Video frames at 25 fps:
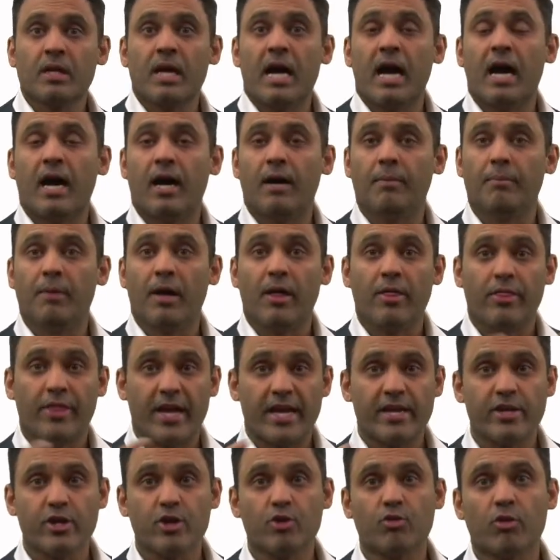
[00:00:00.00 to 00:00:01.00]
Um,
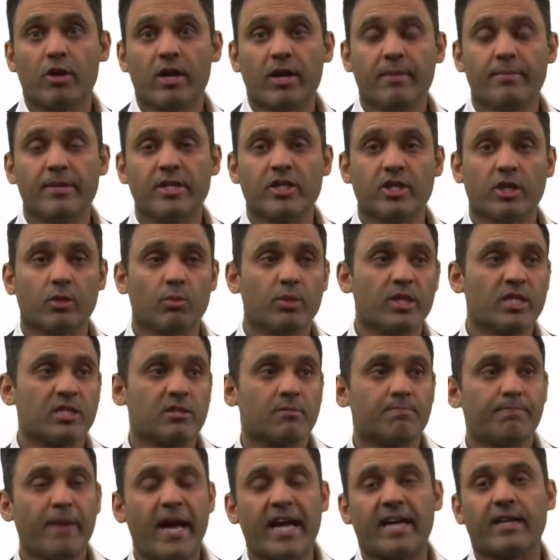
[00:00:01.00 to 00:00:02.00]
then neuroimaging with
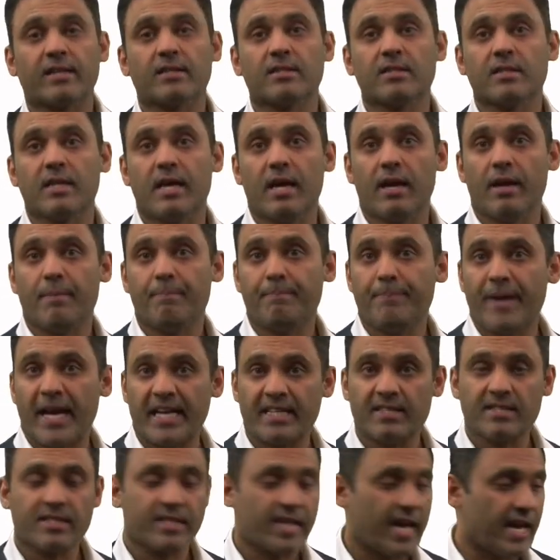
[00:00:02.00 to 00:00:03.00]
SPECT and
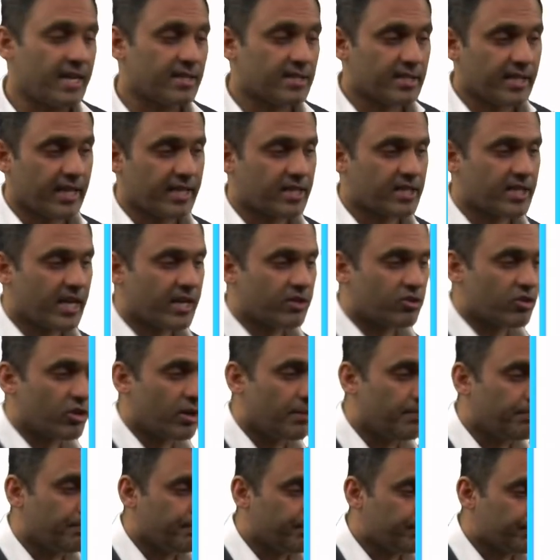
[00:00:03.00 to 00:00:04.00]
PET scans,
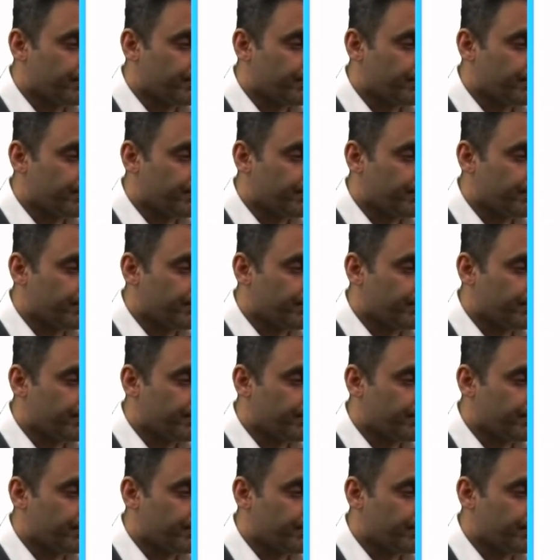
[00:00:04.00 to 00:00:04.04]
etc.